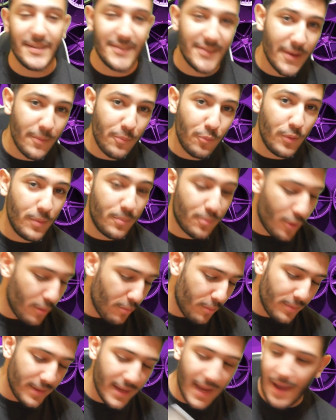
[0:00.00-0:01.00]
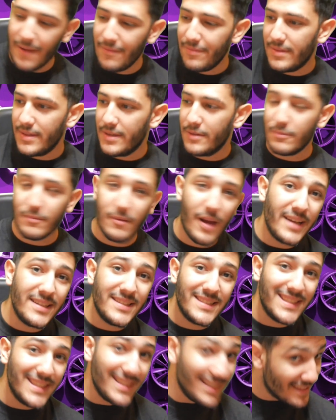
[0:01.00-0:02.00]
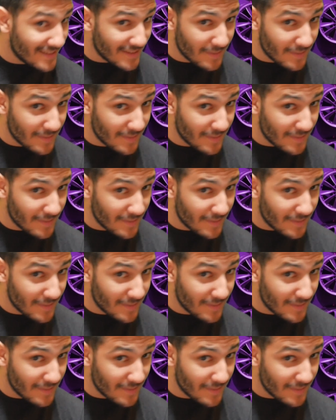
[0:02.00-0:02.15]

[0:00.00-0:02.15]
up, we probably have the riciest